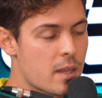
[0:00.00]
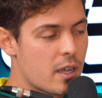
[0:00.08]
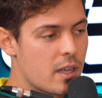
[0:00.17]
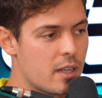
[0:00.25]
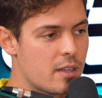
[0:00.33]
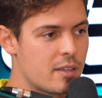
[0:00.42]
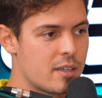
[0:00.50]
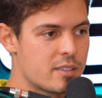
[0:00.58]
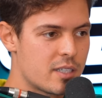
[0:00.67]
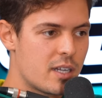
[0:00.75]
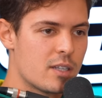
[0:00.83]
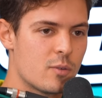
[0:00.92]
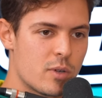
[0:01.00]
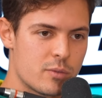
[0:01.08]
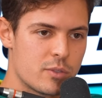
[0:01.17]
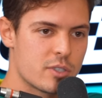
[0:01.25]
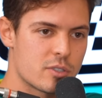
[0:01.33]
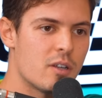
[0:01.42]
And then there's another one
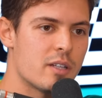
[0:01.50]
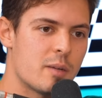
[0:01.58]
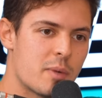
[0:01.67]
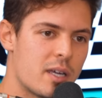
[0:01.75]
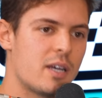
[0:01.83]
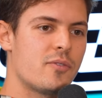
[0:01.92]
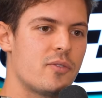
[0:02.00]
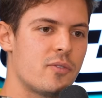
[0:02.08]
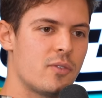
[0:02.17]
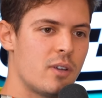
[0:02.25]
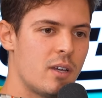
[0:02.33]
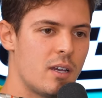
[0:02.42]
which is called MRF,